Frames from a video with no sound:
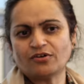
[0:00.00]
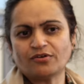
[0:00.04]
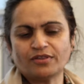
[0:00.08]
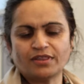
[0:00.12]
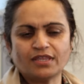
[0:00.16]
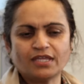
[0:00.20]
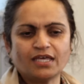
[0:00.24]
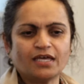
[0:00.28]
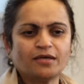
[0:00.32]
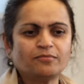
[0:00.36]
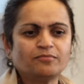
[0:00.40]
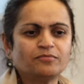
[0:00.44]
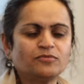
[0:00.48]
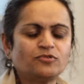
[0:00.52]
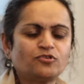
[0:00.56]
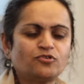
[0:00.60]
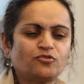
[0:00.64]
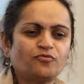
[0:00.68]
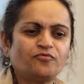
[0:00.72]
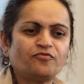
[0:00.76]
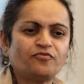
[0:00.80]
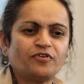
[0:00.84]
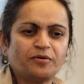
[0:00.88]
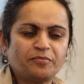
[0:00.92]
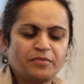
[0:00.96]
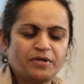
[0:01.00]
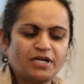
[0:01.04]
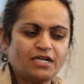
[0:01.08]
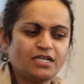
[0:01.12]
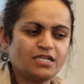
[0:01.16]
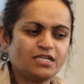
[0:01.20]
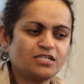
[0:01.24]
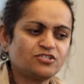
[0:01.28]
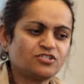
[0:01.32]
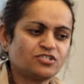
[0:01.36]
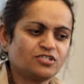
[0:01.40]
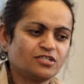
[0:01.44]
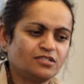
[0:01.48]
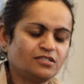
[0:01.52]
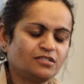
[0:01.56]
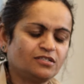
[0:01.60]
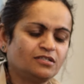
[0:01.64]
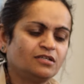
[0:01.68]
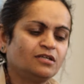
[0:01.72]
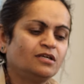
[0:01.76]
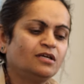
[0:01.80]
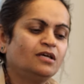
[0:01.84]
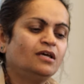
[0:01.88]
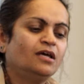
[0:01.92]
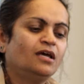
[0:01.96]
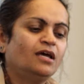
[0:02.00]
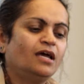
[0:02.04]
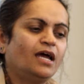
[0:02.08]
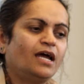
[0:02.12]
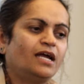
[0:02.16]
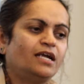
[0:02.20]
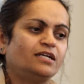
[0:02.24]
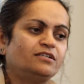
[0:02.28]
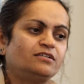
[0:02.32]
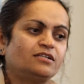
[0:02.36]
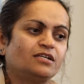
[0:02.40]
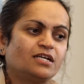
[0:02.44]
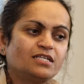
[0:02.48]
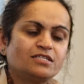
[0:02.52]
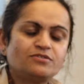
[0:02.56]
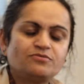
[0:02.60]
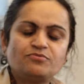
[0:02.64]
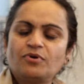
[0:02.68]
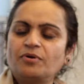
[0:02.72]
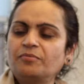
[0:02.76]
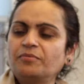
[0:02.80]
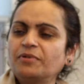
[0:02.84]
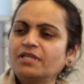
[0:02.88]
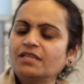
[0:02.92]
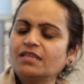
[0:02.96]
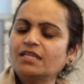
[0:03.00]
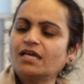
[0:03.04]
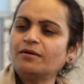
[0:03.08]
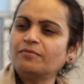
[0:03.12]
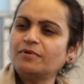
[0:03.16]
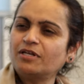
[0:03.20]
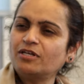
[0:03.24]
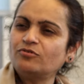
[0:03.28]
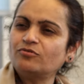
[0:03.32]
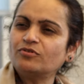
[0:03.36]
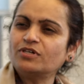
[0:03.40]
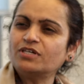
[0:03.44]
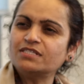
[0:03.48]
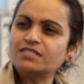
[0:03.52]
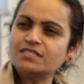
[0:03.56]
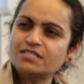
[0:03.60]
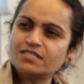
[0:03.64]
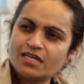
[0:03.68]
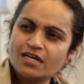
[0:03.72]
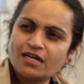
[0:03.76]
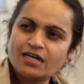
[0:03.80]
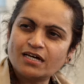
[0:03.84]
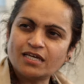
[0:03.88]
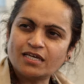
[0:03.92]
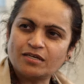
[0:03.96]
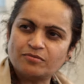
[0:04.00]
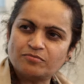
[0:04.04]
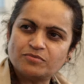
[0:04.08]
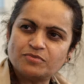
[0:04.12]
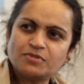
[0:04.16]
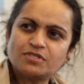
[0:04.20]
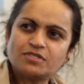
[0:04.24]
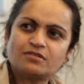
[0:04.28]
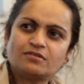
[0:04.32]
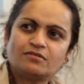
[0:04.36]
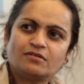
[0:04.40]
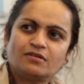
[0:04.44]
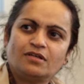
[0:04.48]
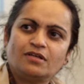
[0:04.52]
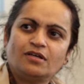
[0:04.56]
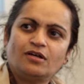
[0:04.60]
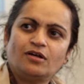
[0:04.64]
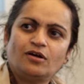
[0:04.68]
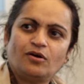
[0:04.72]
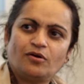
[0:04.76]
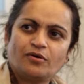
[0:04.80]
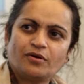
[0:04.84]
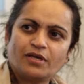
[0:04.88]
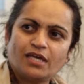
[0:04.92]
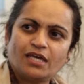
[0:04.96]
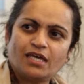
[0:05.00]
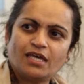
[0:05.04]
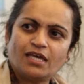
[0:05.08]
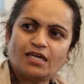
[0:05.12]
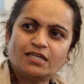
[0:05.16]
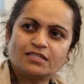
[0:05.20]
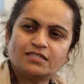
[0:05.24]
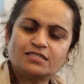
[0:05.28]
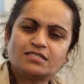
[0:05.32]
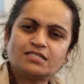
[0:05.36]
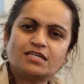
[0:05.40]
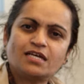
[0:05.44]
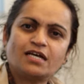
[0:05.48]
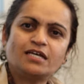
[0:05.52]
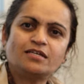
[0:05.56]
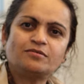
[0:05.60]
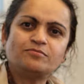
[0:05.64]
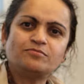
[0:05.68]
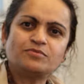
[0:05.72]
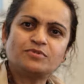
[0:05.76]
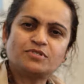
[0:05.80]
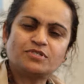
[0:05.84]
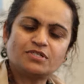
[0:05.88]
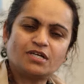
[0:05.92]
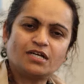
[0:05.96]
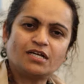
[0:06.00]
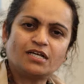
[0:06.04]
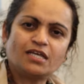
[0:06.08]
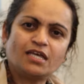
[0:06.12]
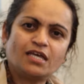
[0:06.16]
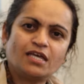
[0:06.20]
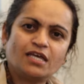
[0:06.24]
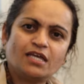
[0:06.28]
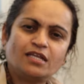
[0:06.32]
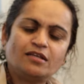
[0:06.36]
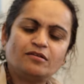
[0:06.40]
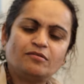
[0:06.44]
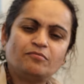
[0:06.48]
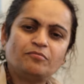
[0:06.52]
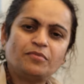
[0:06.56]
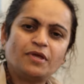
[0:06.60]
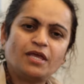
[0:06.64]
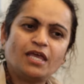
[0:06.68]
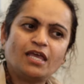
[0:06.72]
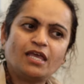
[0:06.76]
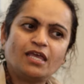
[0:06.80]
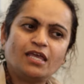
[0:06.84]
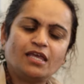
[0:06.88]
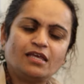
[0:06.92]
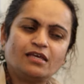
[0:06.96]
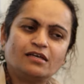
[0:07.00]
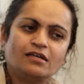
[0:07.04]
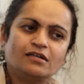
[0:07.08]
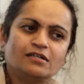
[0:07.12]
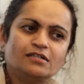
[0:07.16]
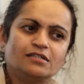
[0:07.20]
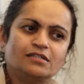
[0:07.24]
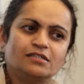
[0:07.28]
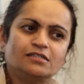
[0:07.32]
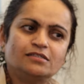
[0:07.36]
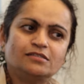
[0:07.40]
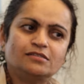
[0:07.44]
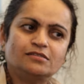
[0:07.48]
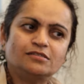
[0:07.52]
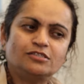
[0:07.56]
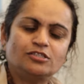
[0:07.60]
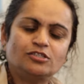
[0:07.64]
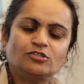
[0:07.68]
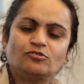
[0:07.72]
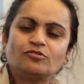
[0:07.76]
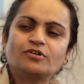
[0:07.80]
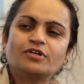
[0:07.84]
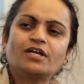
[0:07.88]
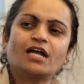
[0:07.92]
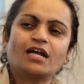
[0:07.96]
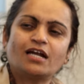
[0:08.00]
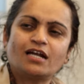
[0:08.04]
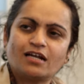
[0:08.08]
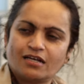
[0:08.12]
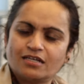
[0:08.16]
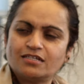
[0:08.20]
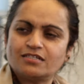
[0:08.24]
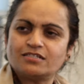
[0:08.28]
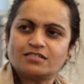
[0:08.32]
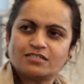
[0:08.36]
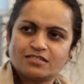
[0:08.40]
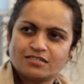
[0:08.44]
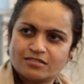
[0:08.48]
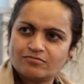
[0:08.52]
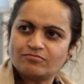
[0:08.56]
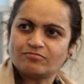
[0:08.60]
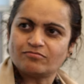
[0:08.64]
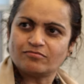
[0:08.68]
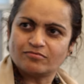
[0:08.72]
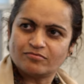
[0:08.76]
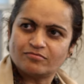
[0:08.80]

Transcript: on them through fermentation and transforming them into enzymes. Okay, enzymes again being, catalysts.